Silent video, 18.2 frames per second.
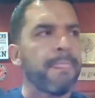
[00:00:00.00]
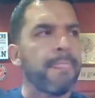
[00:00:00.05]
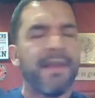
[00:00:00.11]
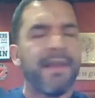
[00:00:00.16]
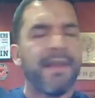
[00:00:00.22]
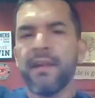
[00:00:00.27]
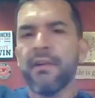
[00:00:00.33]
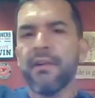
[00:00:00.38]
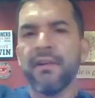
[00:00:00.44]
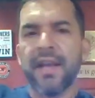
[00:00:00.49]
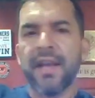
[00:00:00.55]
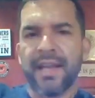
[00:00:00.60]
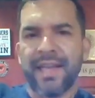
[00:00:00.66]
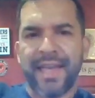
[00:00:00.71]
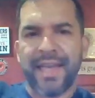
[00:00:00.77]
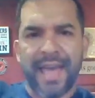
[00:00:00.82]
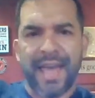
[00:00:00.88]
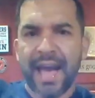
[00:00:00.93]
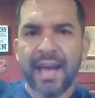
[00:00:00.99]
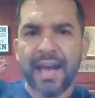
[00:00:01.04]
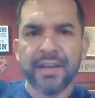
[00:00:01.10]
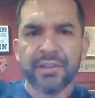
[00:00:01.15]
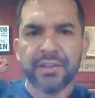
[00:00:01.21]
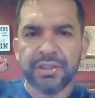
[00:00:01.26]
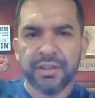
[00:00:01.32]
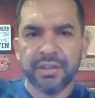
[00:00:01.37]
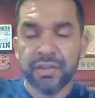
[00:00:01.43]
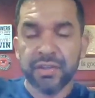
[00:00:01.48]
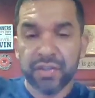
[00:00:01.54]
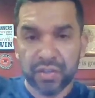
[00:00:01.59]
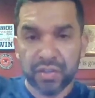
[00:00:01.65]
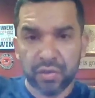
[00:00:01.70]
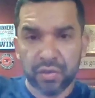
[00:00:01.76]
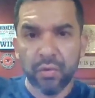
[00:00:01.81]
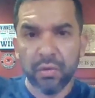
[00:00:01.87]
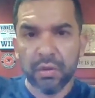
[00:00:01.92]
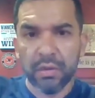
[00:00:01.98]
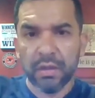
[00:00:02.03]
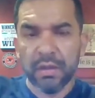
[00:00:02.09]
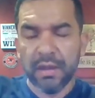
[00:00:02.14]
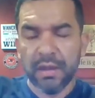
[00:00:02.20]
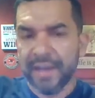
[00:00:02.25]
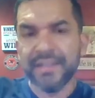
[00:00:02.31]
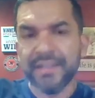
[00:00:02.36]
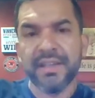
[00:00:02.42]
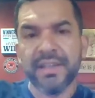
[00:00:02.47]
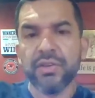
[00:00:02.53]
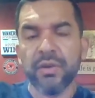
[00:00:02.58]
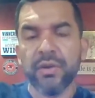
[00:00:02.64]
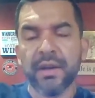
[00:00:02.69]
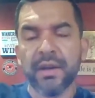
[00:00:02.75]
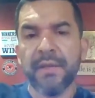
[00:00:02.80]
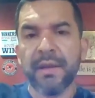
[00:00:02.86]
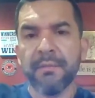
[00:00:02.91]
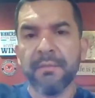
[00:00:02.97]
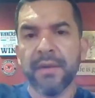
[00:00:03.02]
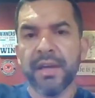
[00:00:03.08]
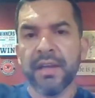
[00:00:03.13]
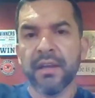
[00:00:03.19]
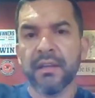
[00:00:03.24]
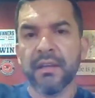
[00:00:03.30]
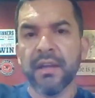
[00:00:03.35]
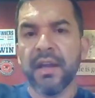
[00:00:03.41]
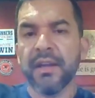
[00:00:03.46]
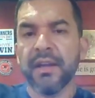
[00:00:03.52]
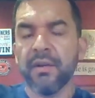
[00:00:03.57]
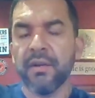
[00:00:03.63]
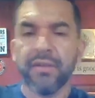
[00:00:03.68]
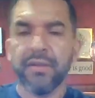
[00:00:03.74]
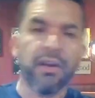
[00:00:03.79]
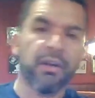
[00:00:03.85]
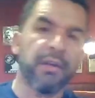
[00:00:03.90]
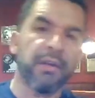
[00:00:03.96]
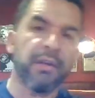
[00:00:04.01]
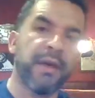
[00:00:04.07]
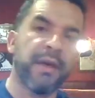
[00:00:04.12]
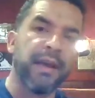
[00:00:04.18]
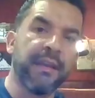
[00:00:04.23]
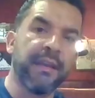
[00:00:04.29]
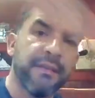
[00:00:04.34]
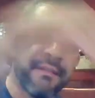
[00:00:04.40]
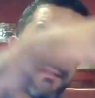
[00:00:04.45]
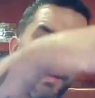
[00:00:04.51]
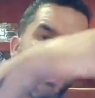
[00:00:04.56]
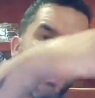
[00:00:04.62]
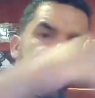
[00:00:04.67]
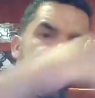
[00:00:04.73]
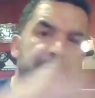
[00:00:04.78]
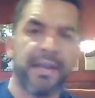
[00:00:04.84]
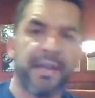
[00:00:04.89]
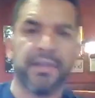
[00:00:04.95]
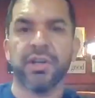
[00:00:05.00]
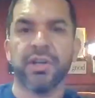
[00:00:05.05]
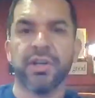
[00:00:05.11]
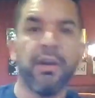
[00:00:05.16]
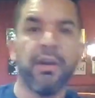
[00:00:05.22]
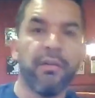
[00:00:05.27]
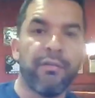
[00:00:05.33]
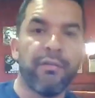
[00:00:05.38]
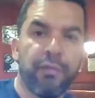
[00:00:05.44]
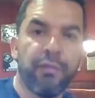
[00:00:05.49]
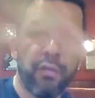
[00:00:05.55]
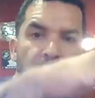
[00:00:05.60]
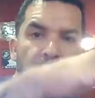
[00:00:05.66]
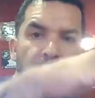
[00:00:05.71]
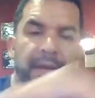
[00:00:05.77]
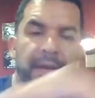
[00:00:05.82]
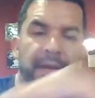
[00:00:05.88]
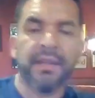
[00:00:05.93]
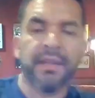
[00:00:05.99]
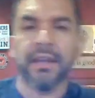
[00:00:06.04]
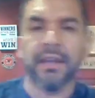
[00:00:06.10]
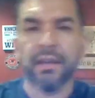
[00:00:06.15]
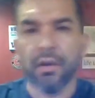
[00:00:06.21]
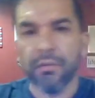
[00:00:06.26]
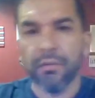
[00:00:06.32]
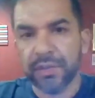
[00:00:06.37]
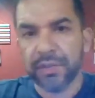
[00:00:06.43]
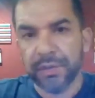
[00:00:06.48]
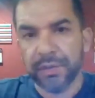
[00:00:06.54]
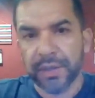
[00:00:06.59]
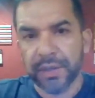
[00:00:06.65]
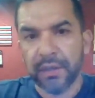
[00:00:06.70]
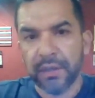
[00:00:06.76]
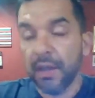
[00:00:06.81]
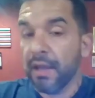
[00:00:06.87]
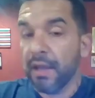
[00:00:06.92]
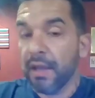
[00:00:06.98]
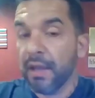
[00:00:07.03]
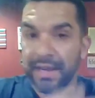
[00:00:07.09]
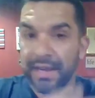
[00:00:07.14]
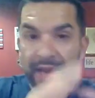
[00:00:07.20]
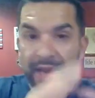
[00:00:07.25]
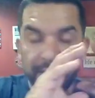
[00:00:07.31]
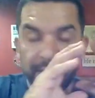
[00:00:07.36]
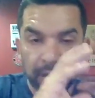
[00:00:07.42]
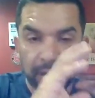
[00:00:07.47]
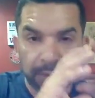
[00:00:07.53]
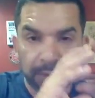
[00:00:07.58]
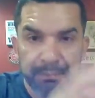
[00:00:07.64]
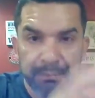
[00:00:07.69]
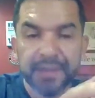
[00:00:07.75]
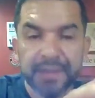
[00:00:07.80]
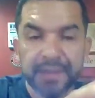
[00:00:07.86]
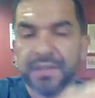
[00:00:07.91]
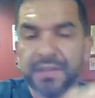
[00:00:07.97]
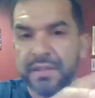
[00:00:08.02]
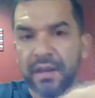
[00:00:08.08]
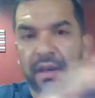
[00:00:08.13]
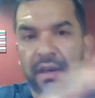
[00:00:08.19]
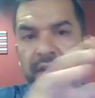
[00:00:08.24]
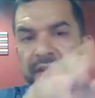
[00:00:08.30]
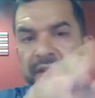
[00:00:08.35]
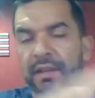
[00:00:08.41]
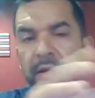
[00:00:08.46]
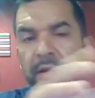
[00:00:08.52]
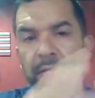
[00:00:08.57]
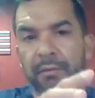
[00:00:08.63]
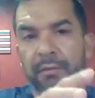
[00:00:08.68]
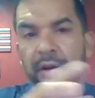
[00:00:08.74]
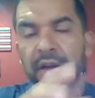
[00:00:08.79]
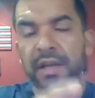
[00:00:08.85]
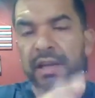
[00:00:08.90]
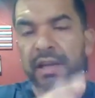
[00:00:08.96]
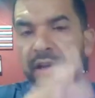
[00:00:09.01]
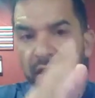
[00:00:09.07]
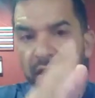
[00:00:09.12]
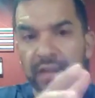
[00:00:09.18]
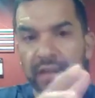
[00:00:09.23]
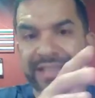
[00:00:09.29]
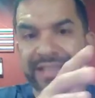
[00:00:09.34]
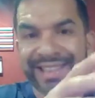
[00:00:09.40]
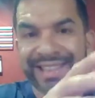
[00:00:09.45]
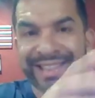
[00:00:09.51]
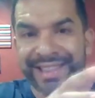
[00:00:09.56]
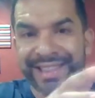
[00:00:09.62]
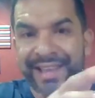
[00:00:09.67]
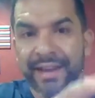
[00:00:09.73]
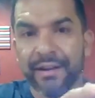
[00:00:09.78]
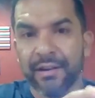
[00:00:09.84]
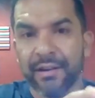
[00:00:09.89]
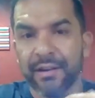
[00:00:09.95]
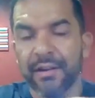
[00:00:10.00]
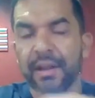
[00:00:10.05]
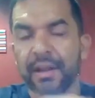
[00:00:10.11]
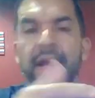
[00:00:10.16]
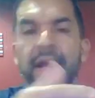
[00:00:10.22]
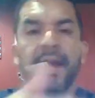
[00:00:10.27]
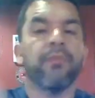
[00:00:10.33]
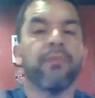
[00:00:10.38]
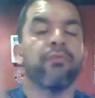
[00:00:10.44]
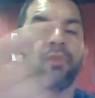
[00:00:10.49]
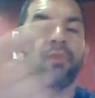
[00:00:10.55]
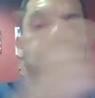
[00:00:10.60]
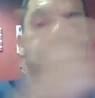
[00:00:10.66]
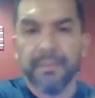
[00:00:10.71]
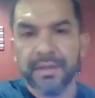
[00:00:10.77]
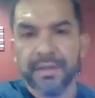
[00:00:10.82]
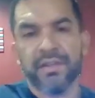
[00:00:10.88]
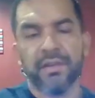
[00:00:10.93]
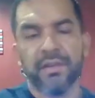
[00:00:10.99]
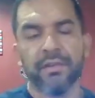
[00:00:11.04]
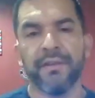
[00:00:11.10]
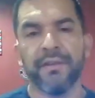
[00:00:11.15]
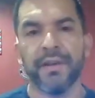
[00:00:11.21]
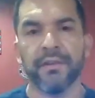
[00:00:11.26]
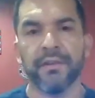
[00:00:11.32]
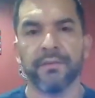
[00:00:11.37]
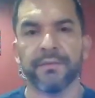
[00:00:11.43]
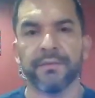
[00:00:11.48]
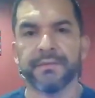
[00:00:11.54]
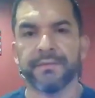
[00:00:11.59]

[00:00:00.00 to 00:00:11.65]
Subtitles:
internet cash school? I teach you how to make money online over here on my fan page. Boom, and link over to it and have your business content, your marketing content there and run them into your funnel.